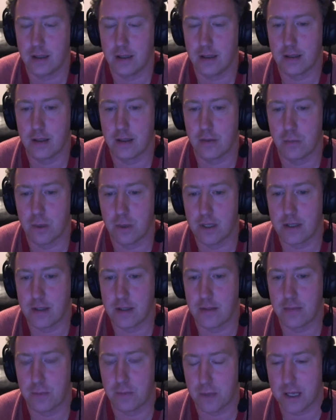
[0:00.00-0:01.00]
there
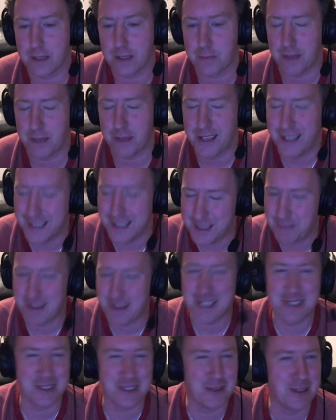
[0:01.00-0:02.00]
was,
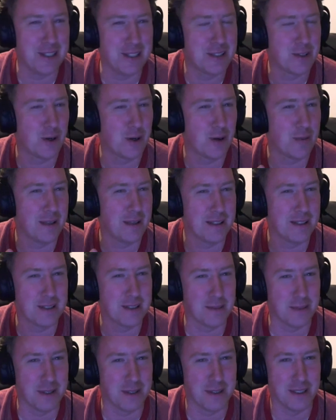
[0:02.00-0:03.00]
especially his comments
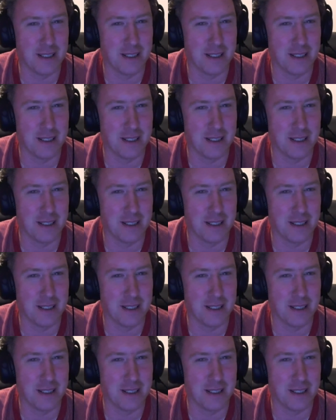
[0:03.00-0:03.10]
about